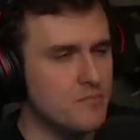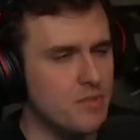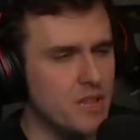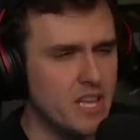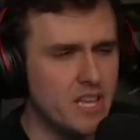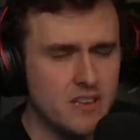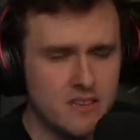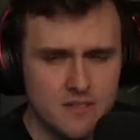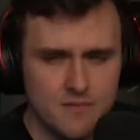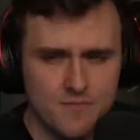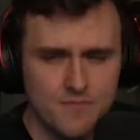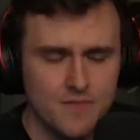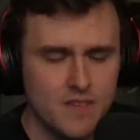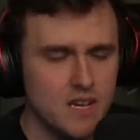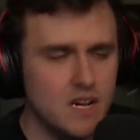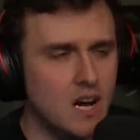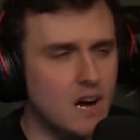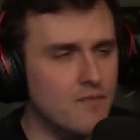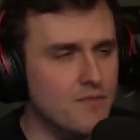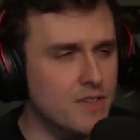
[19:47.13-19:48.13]
Planet?
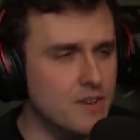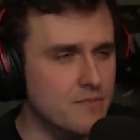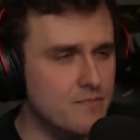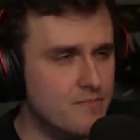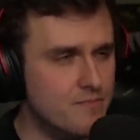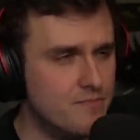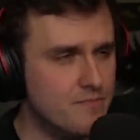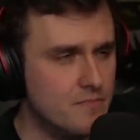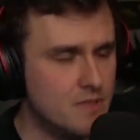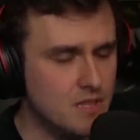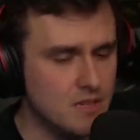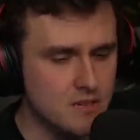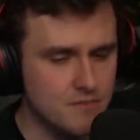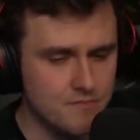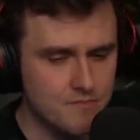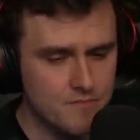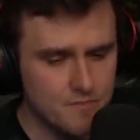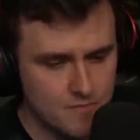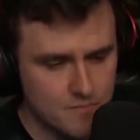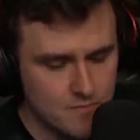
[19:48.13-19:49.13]
Of the the
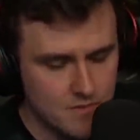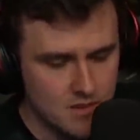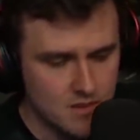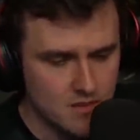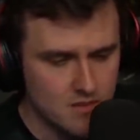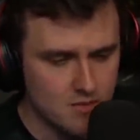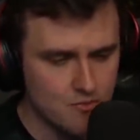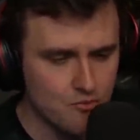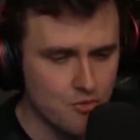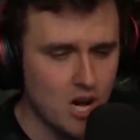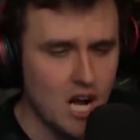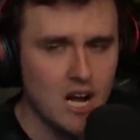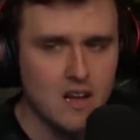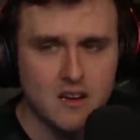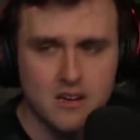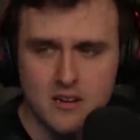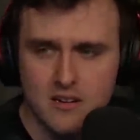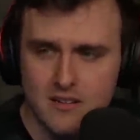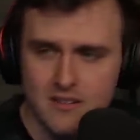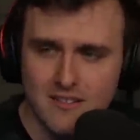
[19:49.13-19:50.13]

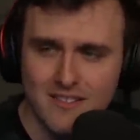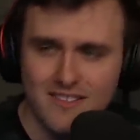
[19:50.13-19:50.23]
rock?